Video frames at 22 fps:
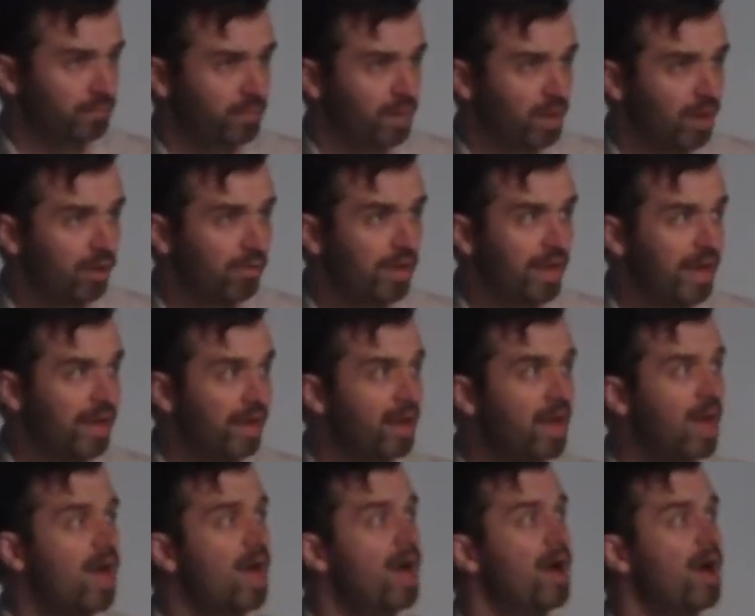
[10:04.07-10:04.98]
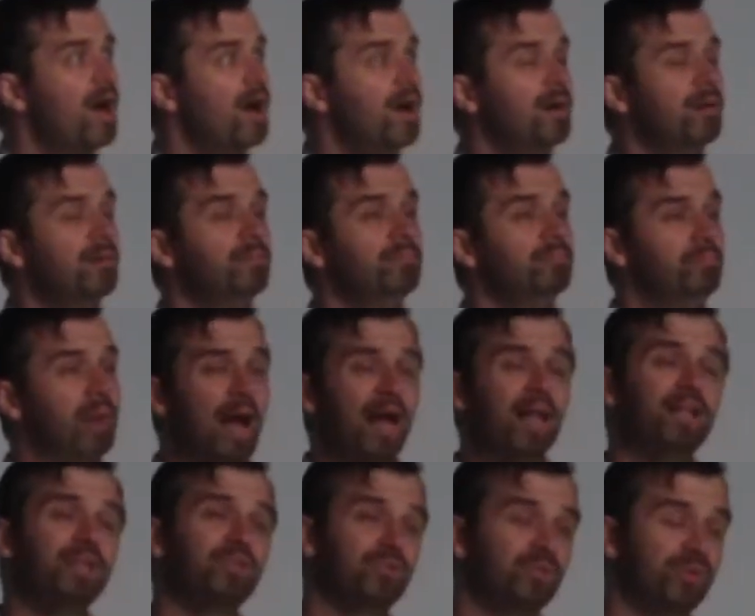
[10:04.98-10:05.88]
Okay?
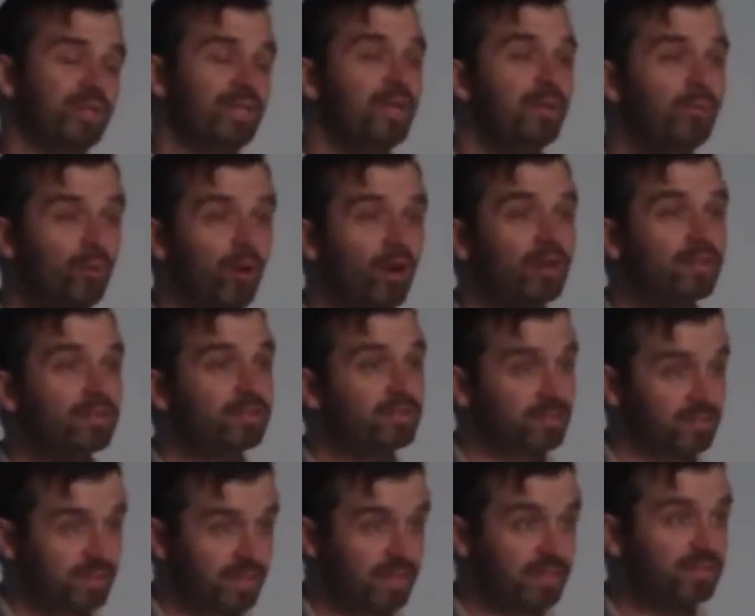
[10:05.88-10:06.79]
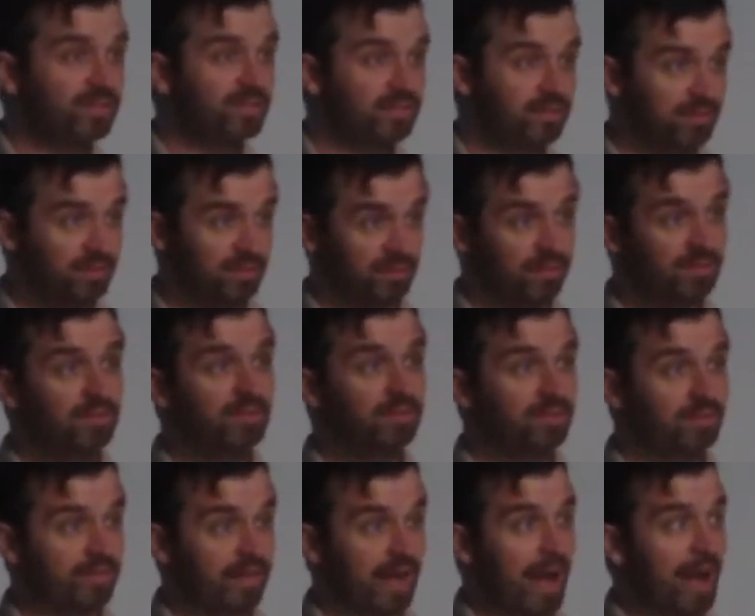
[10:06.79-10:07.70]
Balak really wants this
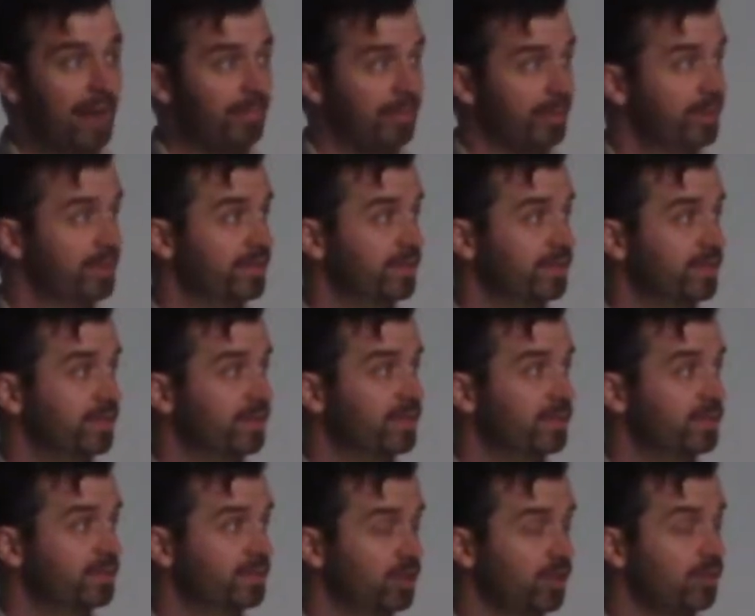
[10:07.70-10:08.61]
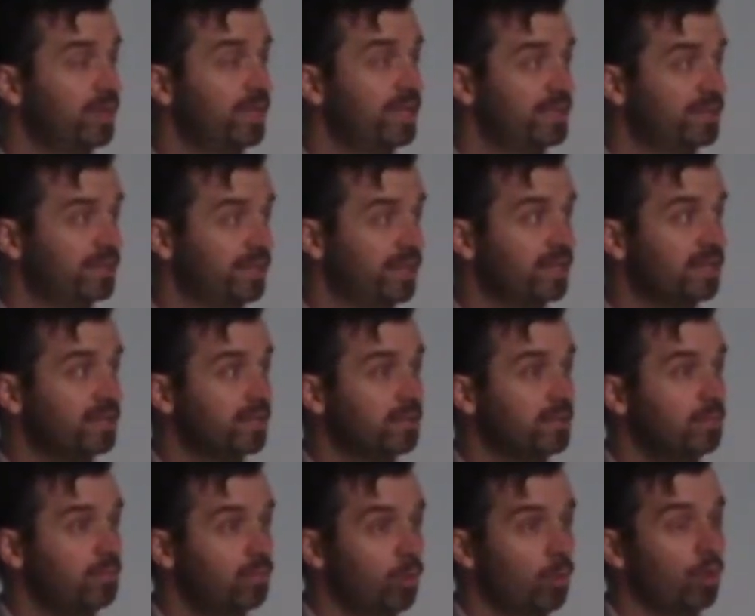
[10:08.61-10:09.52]
to happen. So he sent
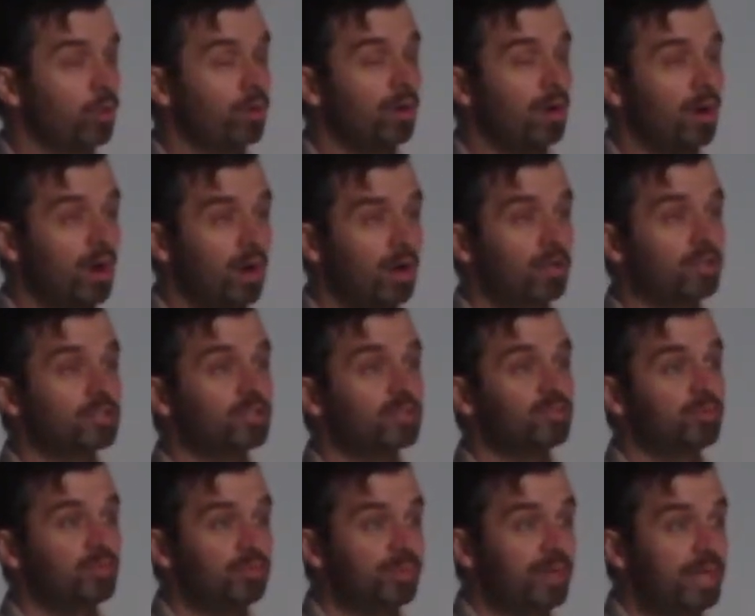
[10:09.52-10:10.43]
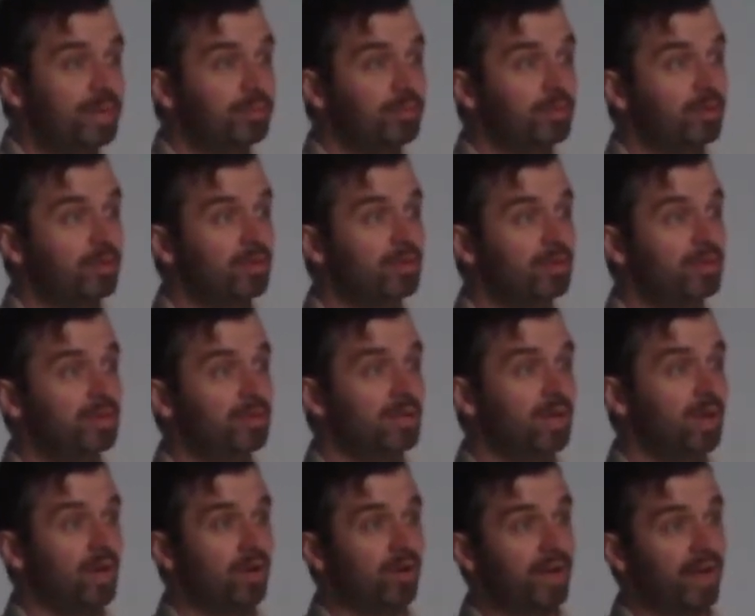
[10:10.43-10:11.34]
more honorable people.
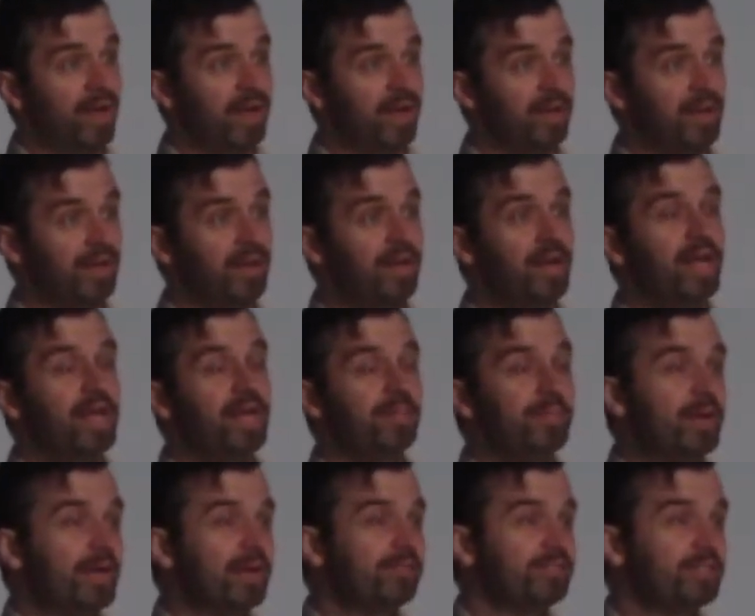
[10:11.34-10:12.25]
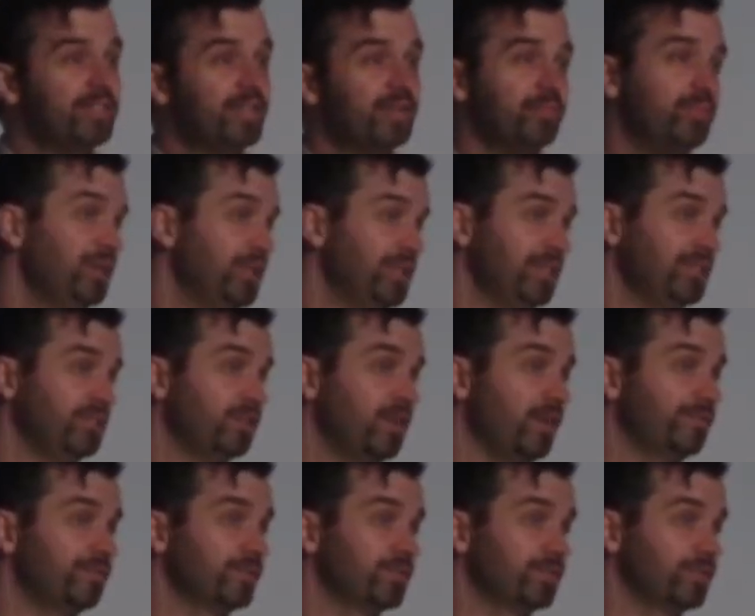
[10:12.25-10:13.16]
Okay? He may have sent police
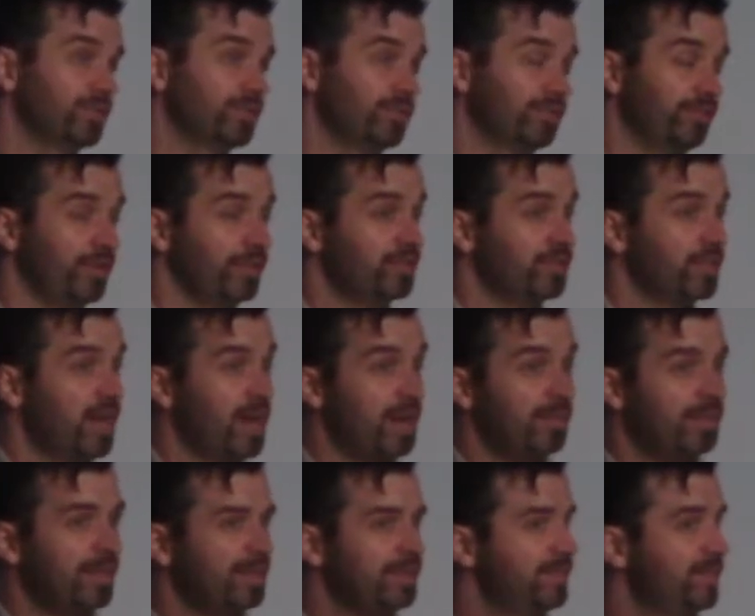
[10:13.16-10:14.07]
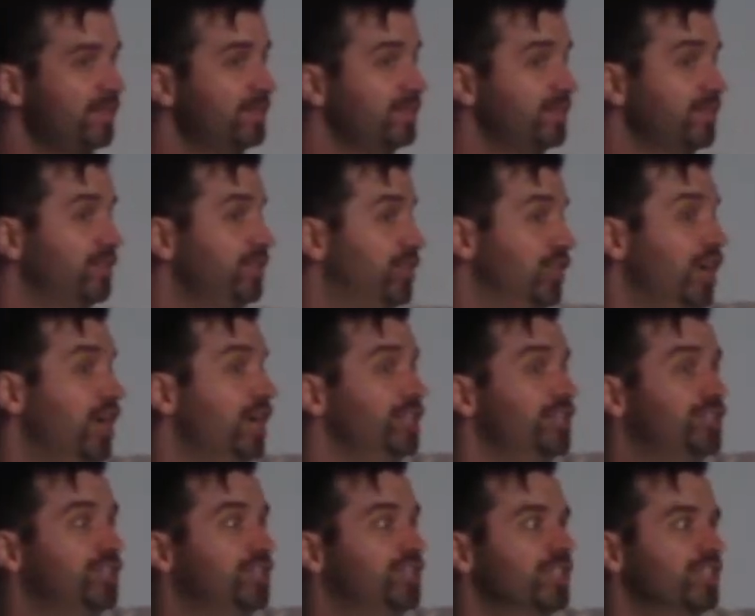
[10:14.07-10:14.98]
officers the first time, but he sends a
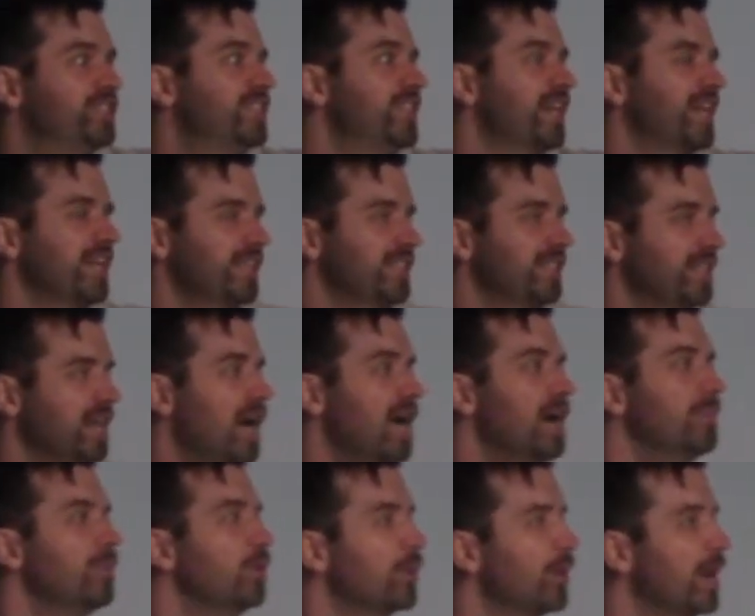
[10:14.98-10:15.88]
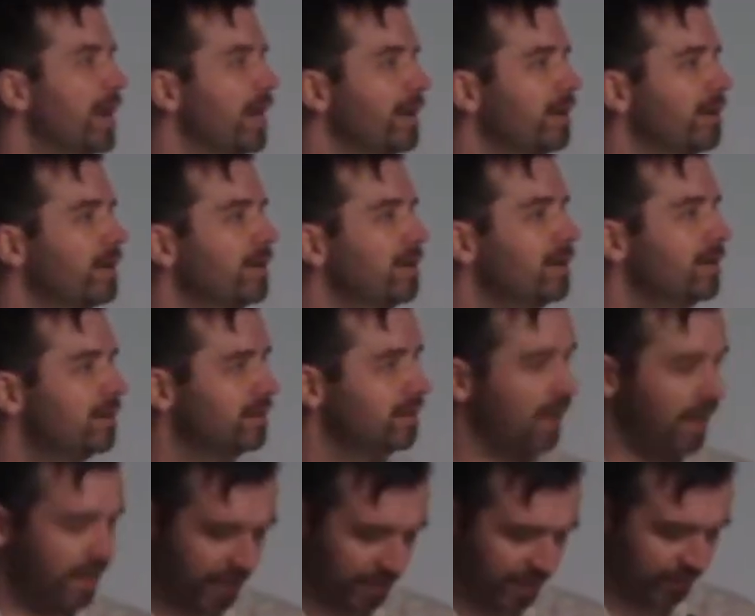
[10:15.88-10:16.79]
judge the second time. Okay?
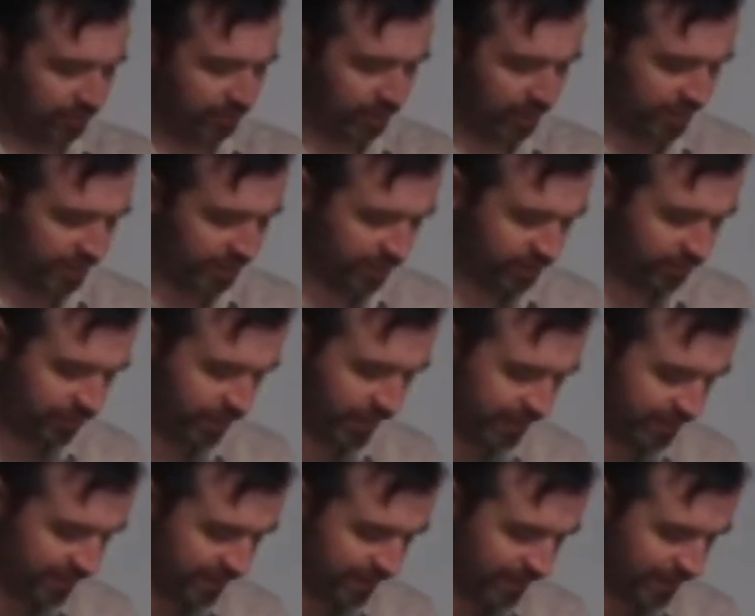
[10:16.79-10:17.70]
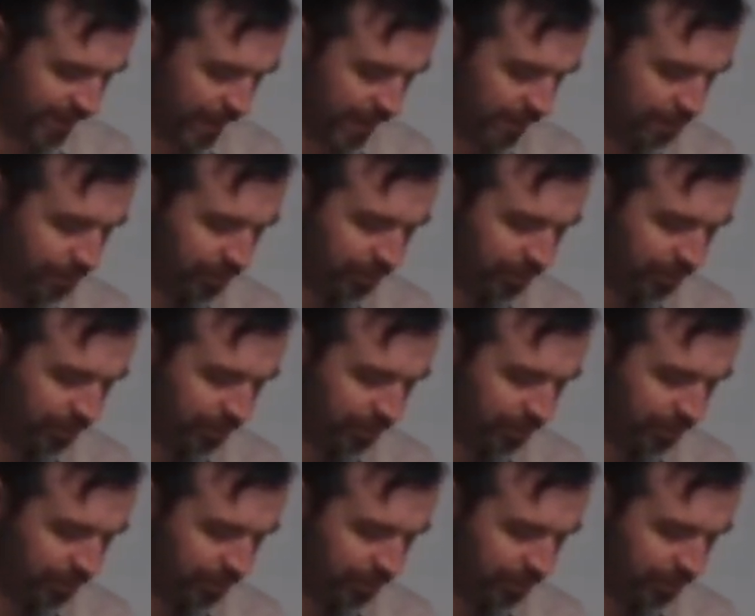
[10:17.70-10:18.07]
Like, if we're going to translate that.